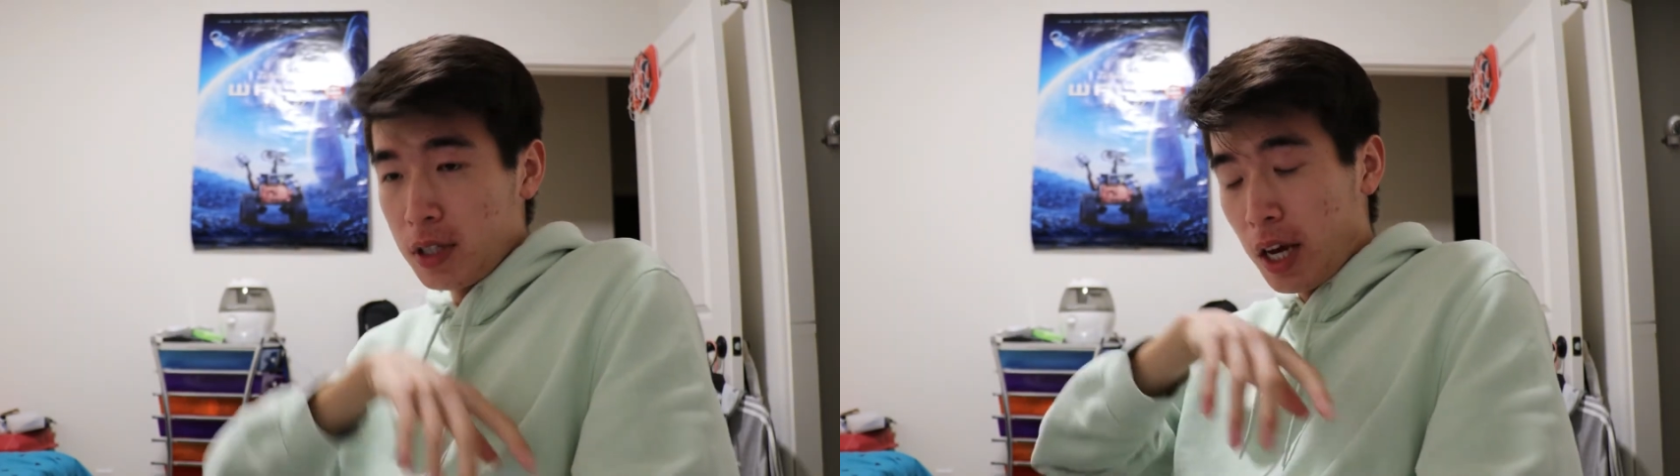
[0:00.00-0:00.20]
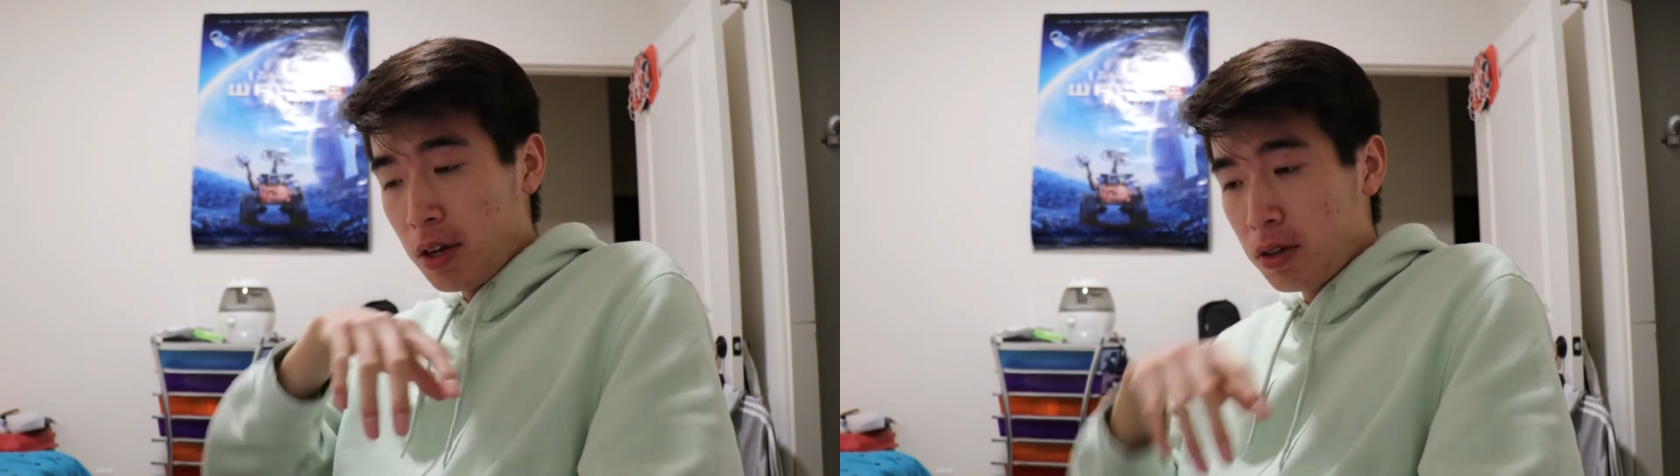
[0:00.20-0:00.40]

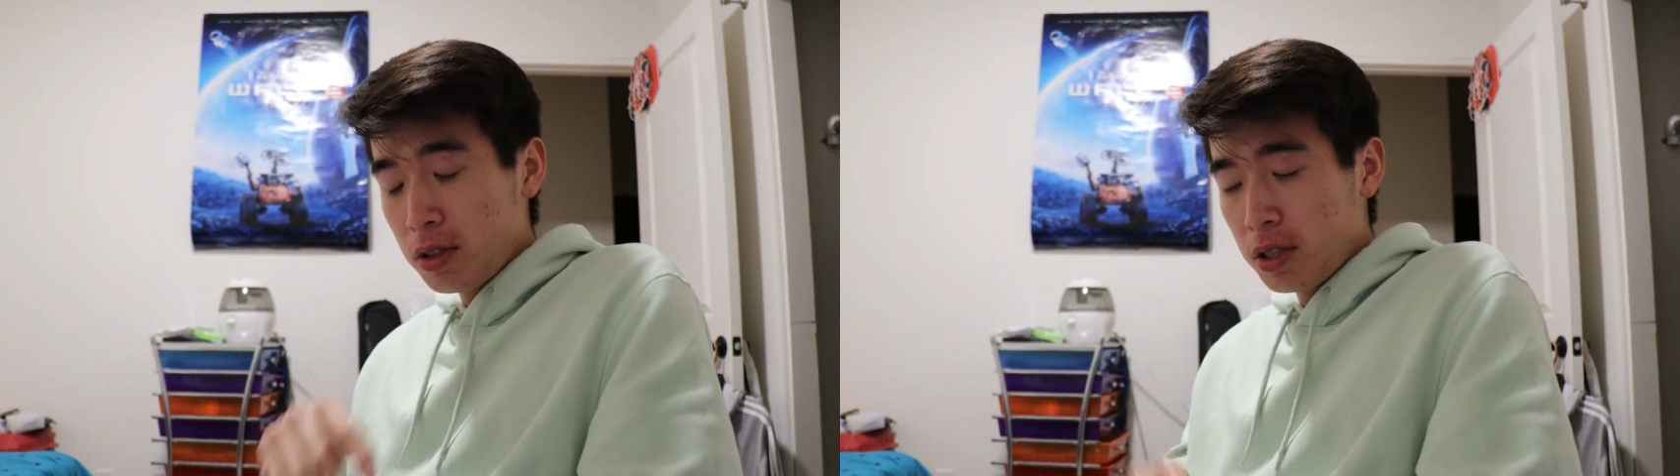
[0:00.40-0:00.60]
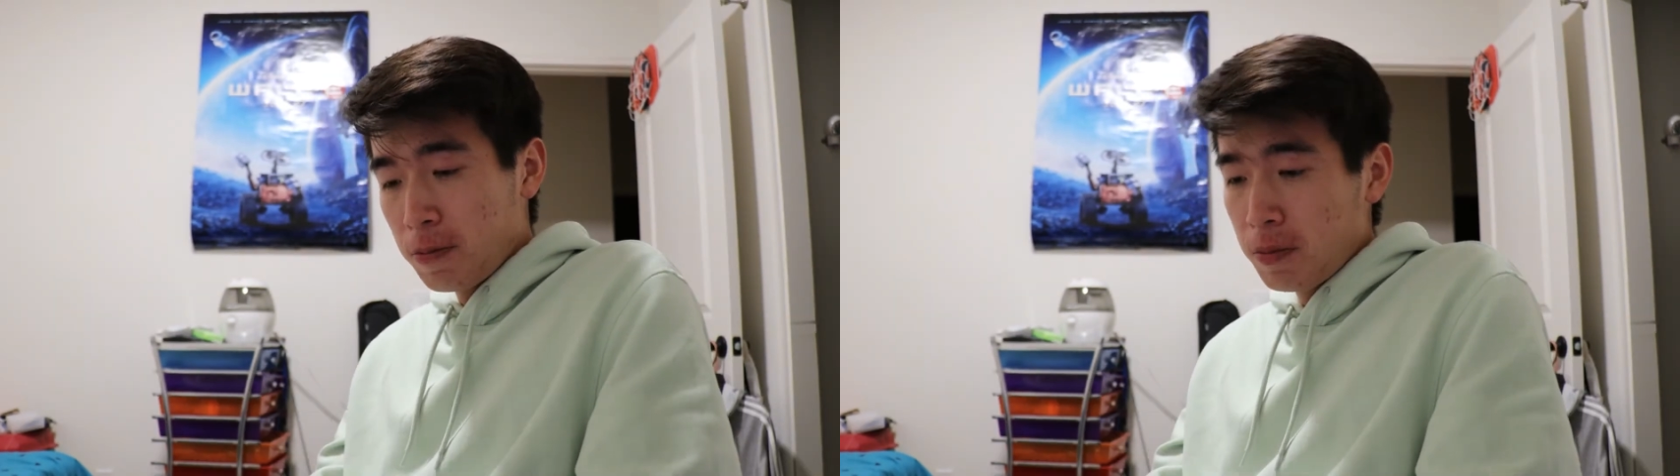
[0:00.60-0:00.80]

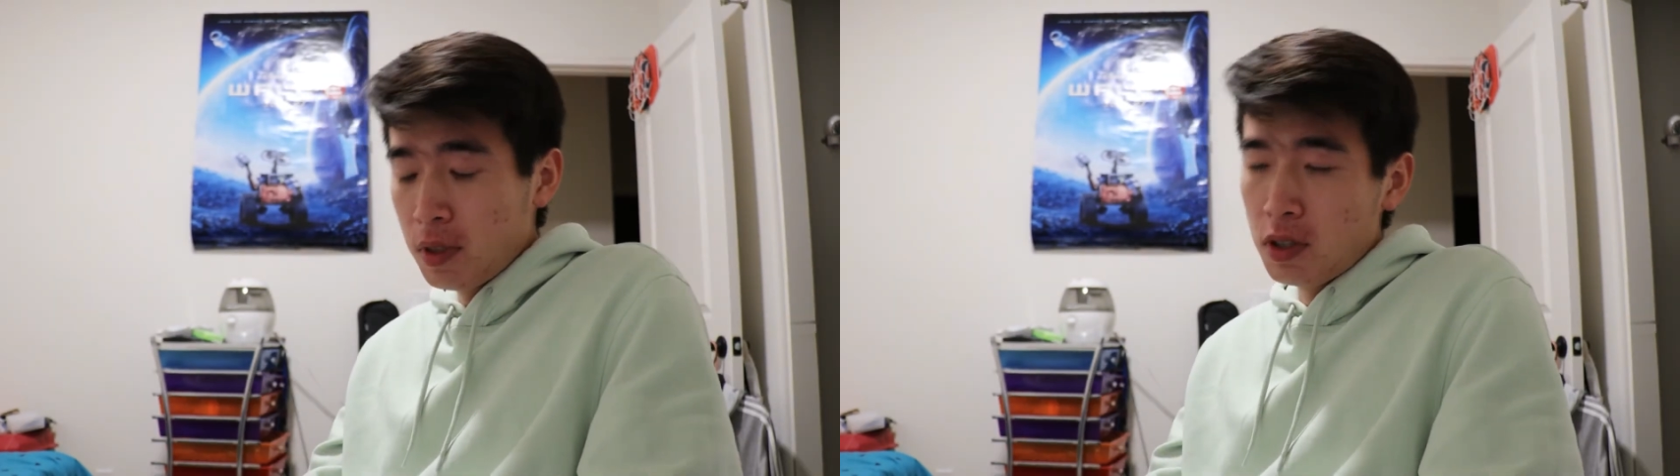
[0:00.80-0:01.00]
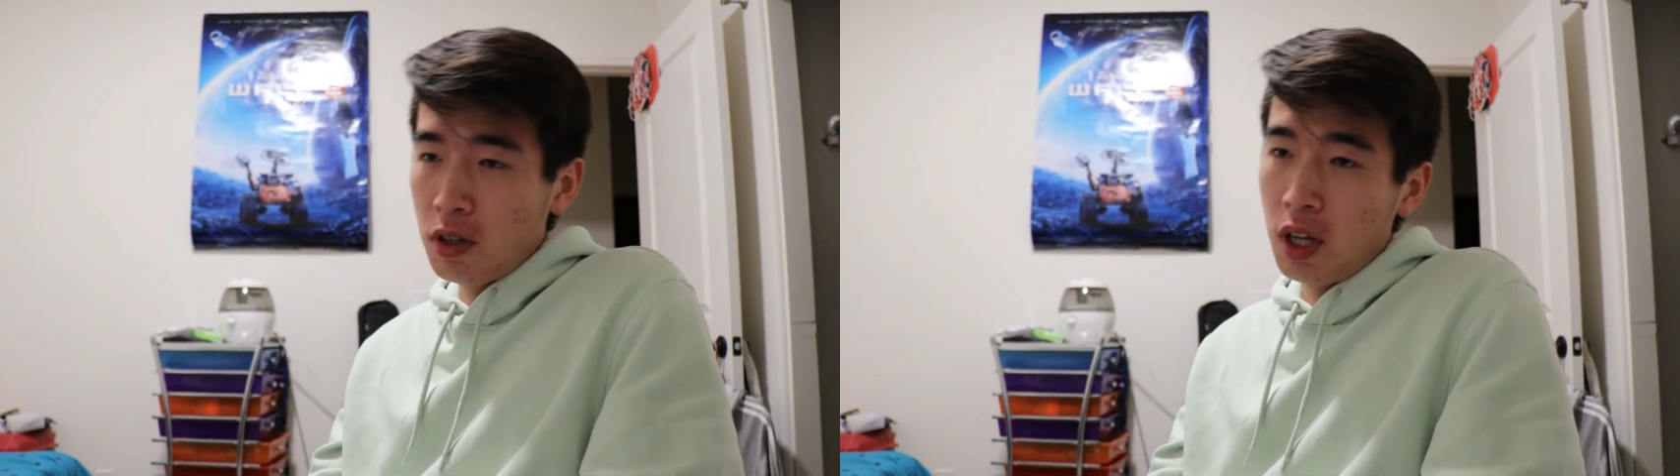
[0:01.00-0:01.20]
cycles
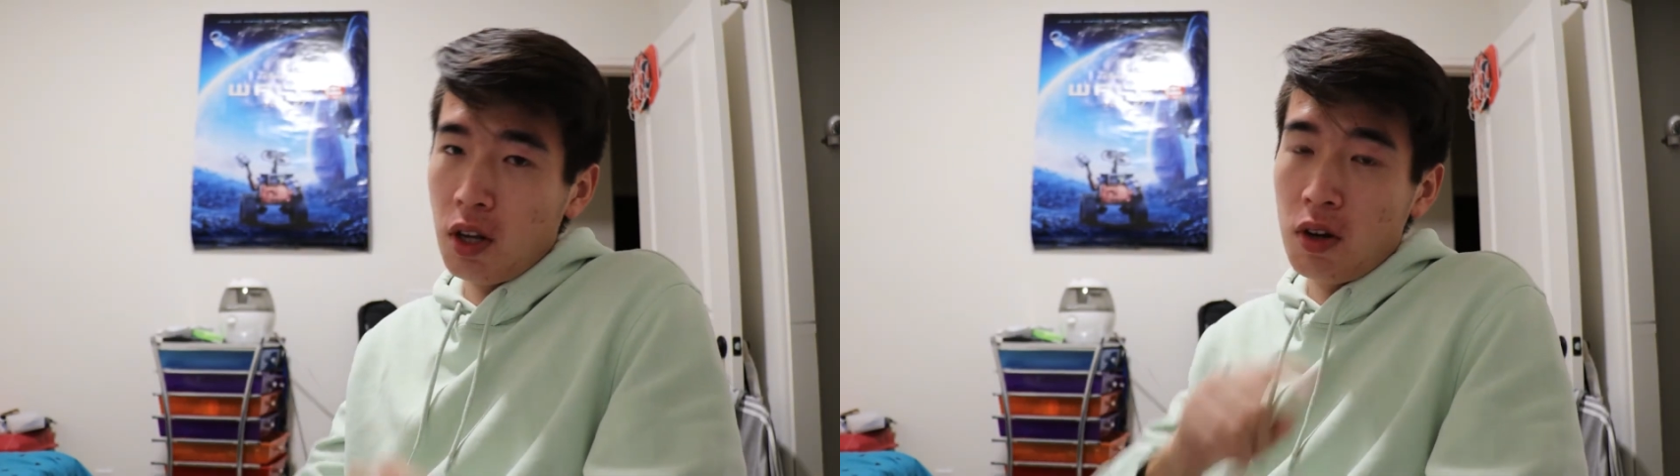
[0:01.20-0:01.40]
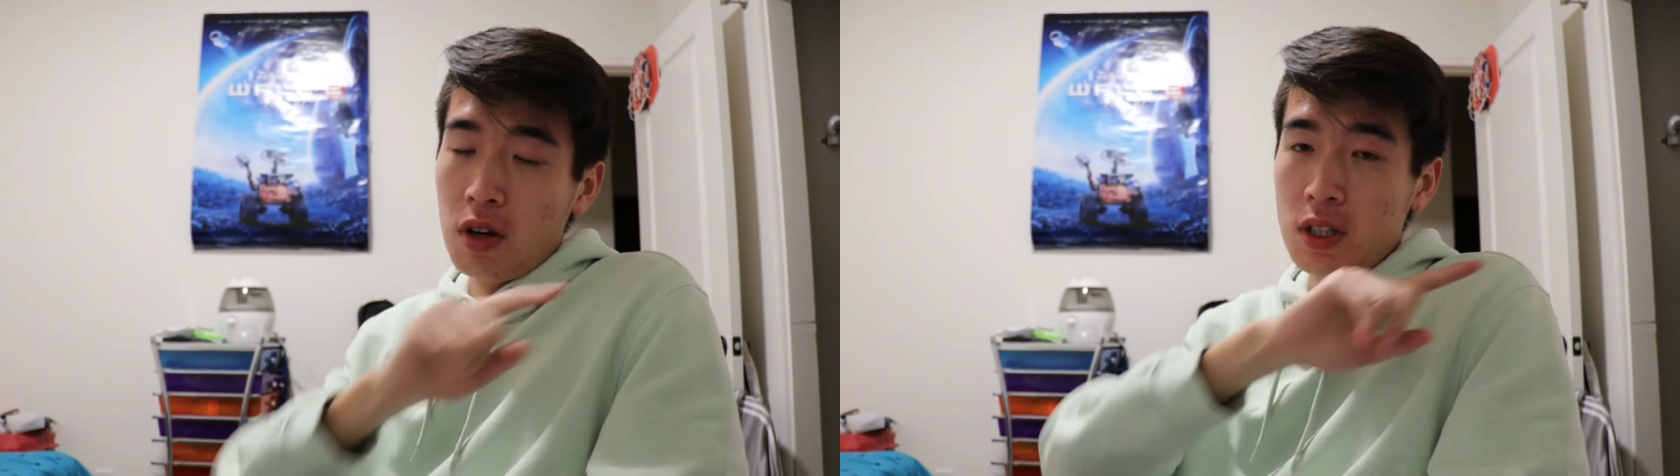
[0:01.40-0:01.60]
so
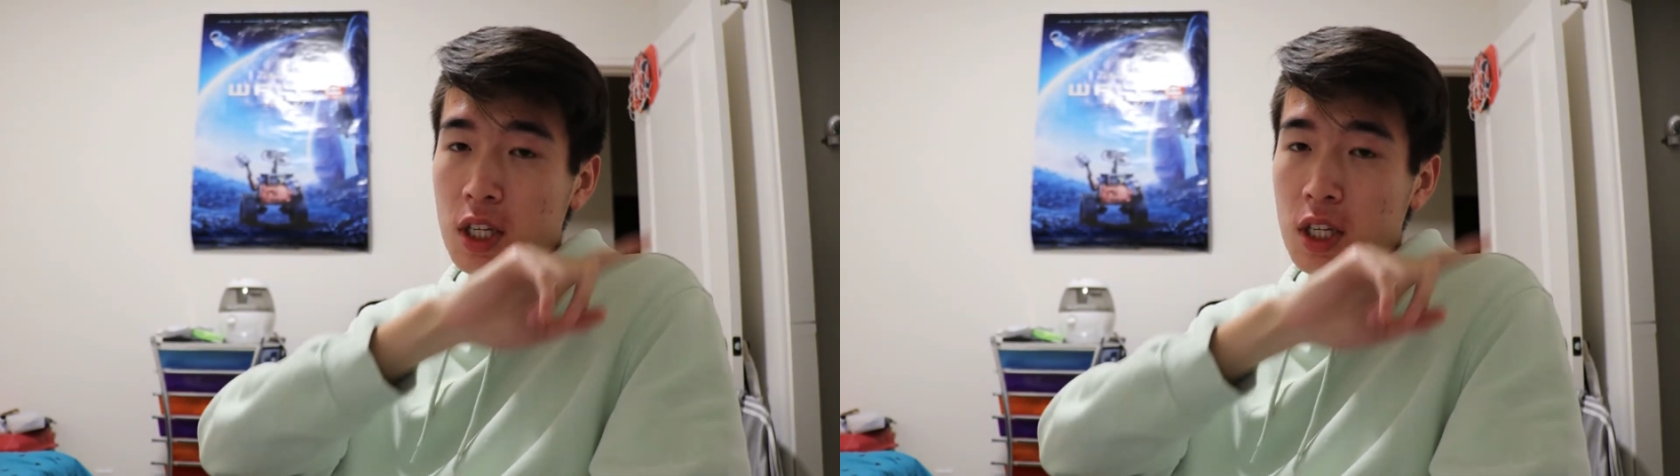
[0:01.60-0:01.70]
like you go to